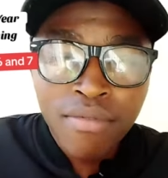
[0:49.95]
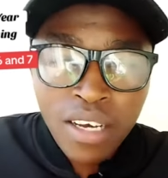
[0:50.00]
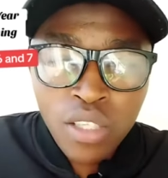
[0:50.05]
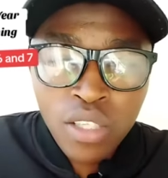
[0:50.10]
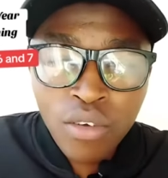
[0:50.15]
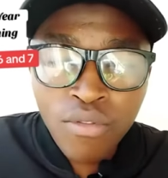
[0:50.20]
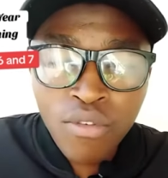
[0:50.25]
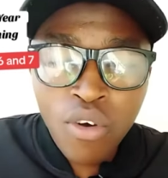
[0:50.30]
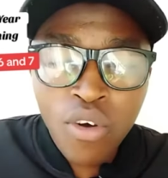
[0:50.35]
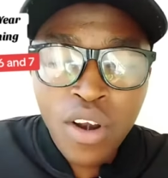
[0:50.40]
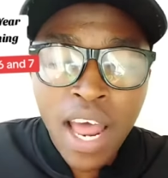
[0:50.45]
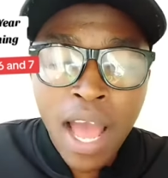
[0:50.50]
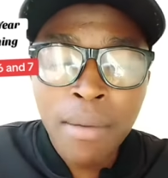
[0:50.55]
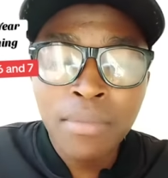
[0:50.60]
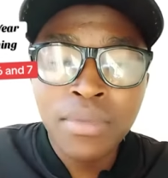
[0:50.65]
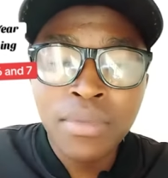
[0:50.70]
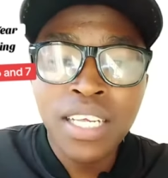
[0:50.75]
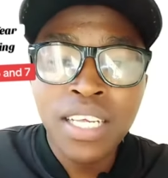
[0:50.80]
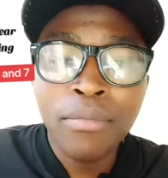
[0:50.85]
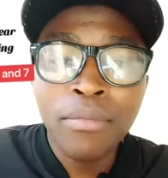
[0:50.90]
First of all,
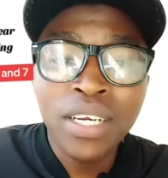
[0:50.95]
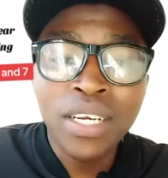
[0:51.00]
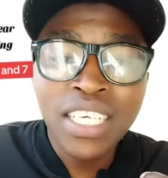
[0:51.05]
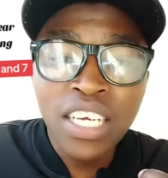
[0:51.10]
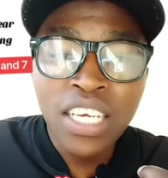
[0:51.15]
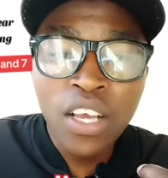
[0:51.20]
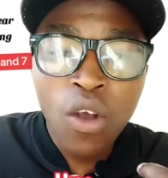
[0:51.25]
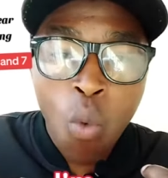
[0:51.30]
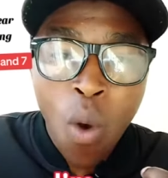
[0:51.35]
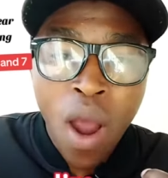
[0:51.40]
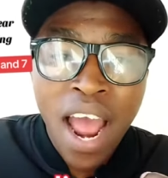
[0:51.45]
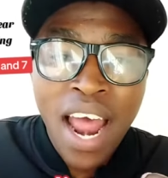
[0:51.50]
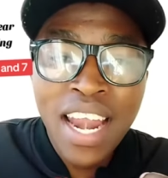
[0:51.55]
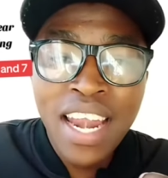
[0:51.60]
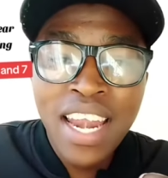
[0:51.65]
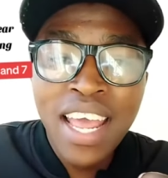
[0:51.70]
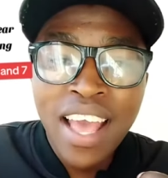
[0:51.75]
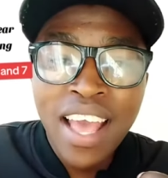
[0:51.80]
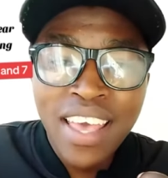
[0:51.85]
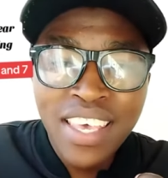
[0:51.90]
I'm celebrating
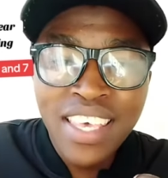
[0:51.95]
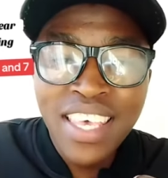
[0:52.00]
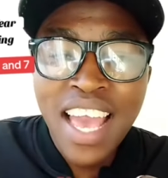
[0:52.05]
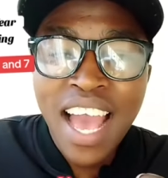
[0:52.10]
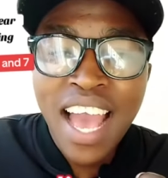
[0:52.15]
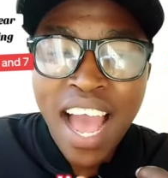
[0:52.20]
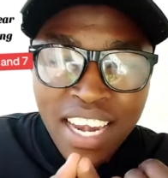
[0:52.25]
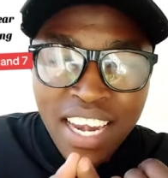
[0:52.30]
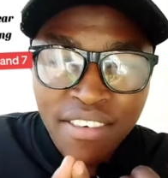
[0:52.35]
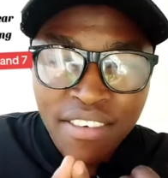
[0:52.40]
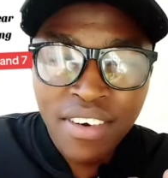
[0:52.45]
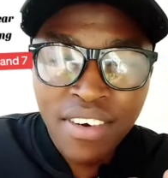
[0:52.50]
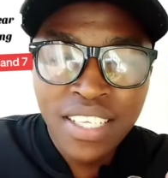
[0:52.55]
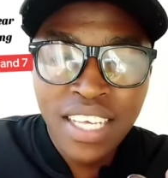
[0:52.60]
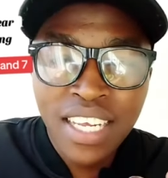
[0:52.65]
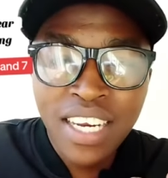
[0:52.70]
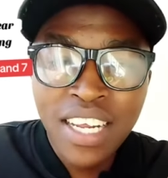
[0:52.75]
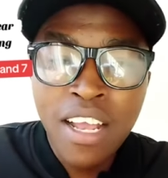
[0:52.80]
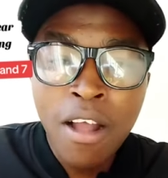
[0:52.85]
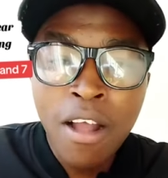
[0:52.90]
one year
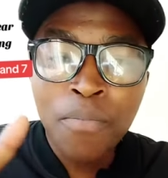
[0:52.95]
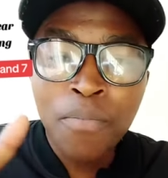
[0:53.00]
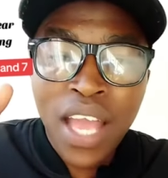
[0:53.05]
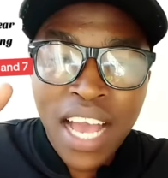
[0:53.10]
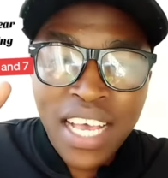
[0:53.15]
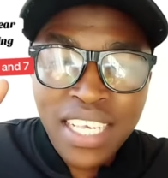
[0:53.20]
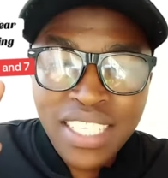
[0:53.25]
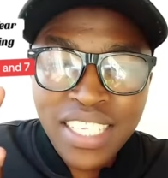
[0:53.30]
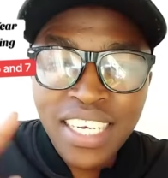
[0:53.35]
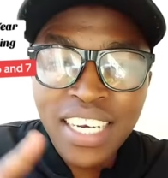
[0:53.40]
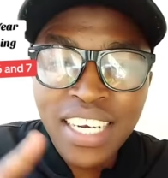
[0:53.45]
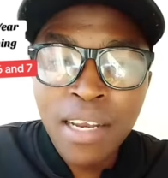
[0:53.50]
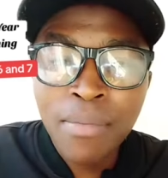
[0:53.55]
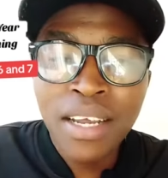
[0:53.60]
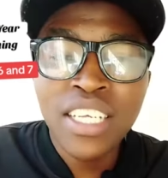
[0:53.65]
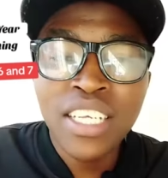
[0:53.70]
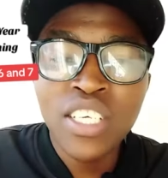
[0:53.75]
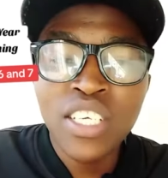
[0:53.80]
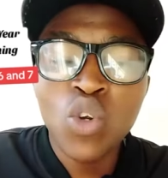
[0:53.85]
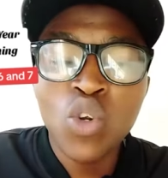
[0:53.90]
anniversary. I started
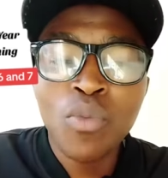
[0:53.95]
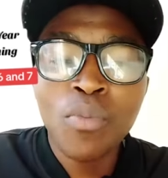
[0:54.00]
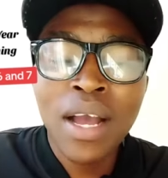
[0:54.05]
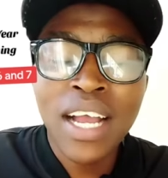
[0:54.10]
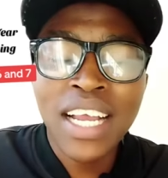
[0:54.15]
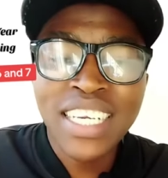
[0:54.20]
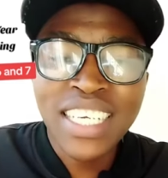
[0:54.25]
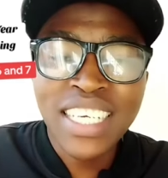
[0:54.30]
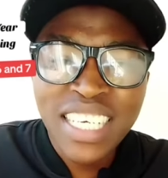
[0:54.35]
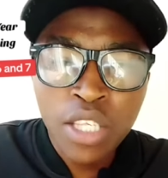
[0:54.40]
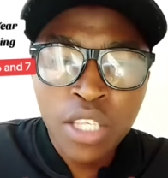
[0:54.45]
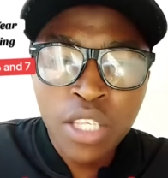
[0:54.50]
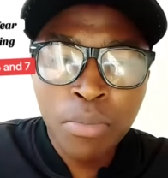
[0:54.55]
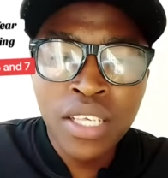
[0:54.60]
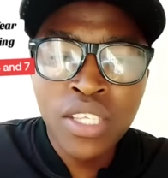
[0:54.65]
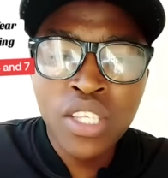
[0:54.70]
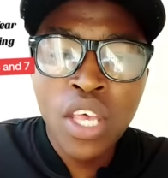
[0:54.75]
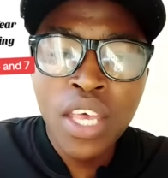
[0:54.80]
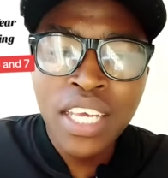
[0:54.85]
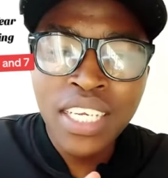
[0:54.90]
my digital marketing
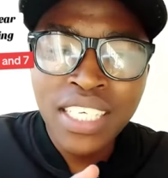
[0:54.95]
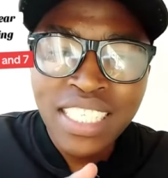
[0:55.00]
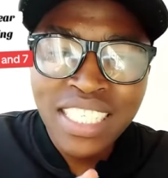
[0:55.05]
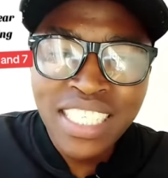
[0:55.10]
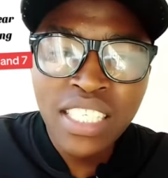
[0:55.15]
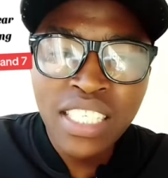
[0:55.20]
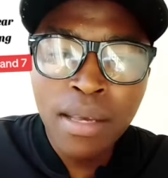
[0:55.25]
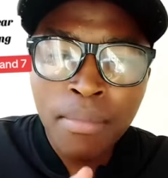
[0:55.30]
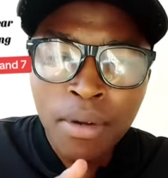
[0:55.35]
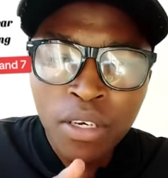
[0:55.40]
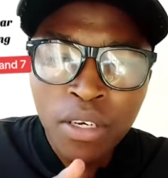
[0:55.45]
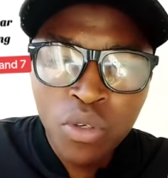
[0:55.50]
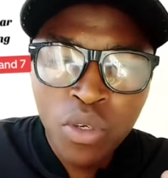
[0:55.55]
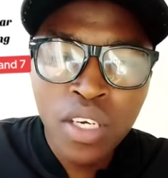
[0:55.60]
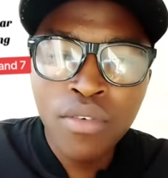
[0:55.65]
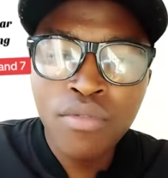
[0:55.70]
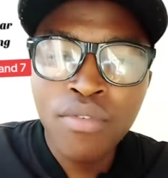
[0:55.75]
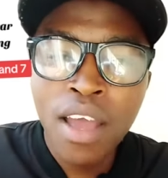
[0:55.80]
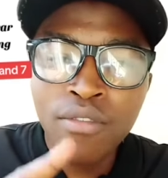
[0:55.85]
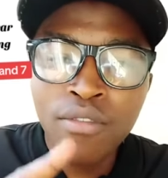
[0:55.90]
space in December
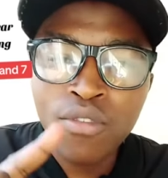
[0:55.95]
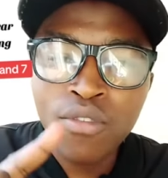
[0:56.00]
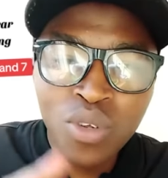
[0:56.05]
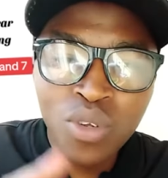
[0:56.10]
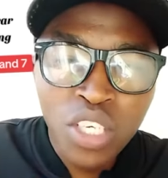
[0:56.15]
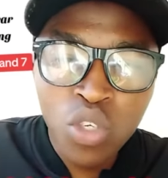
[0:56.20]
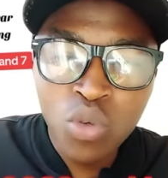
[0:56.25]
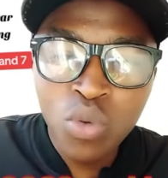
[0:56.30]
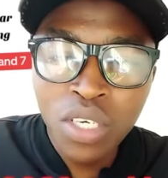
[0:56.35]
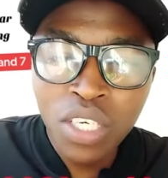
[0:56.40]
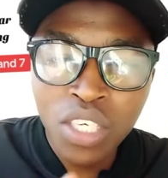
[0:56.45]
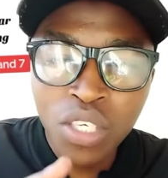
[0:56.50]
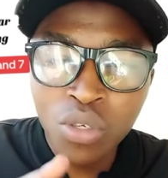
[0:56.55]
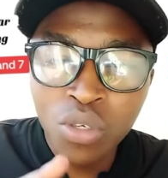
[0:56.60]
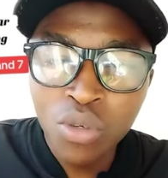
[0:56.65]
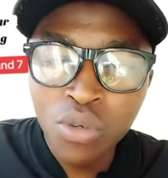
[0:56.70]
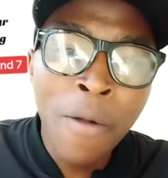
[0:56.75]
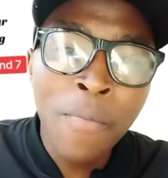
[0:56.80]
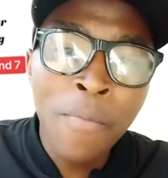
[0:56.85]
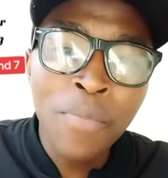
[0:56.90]
25,
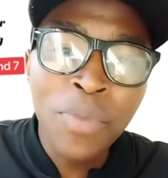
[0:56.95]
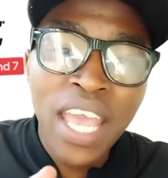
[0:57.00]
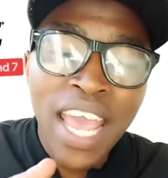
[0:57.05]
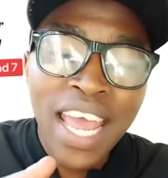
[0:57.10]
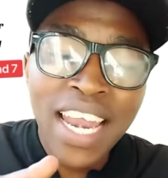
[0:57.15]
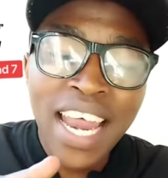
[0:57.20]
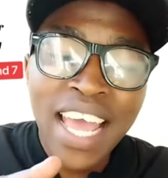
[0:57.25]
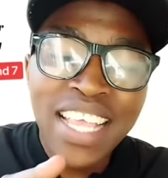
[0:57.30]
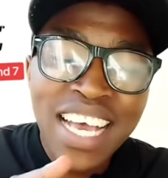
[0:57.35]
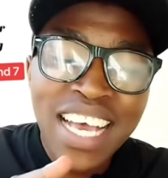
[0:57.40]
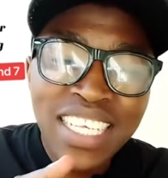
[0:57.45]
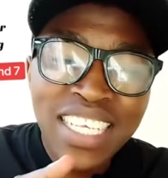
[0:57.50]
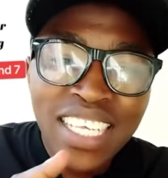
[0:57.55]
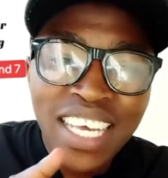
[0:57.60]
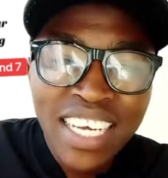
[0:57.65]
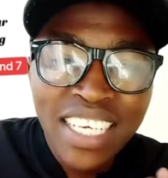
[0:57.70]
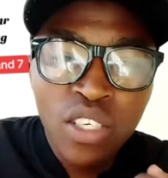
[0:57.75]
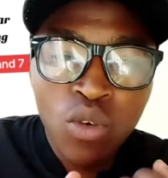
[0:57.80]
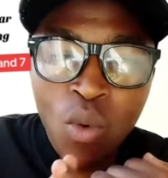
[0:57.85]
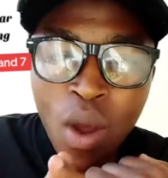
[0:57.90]
2022 and I just
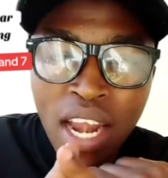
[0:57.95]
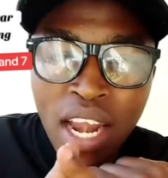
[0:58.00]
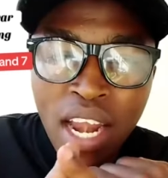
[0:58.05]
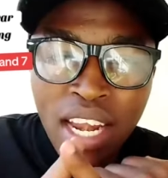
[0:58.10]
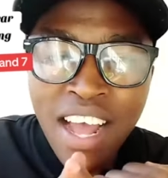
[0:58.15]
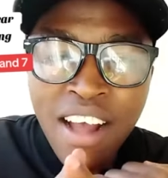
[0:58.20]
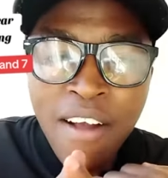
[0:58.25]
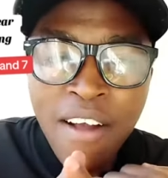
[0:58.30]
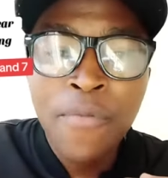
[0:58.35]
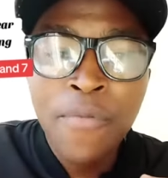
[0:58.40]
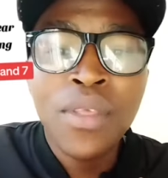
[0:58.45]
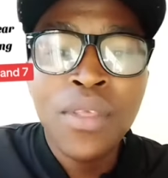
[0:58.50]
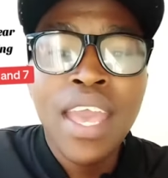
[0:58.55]
hit one year.